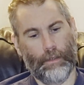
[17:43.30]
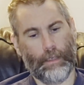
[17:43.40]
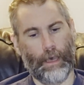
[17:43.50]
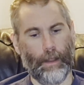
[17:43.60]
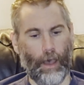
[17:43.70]

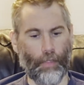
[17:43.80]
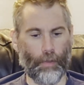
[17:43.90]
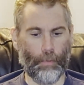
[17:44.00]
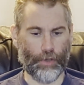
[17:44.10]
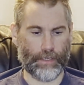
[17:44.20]
kind of
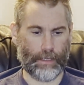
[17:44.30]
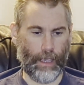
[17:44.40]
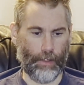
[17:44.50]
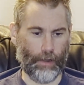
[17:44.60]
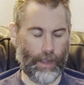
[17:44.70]
other books
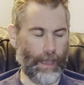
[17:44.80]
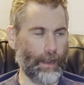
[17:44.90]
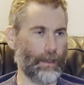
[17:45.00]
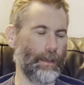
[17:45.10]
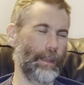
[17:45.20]
together.
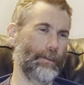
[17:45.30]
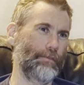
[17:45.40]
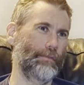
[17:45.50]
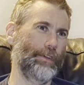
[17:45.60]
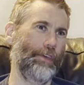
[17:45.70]
I
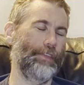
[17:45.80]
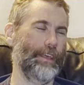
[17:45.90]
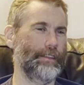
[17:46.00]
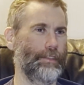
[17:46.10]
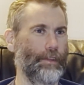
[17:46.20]
don't really
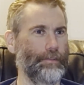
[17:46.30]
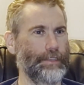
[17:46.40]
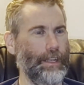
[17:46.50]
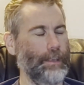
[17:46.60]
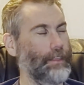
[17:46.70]
think that there was
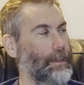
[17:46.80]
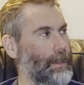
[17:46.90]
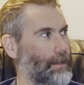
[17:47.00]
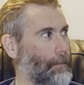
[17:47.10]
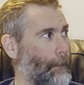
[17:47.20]

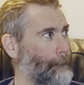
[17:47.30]
anything,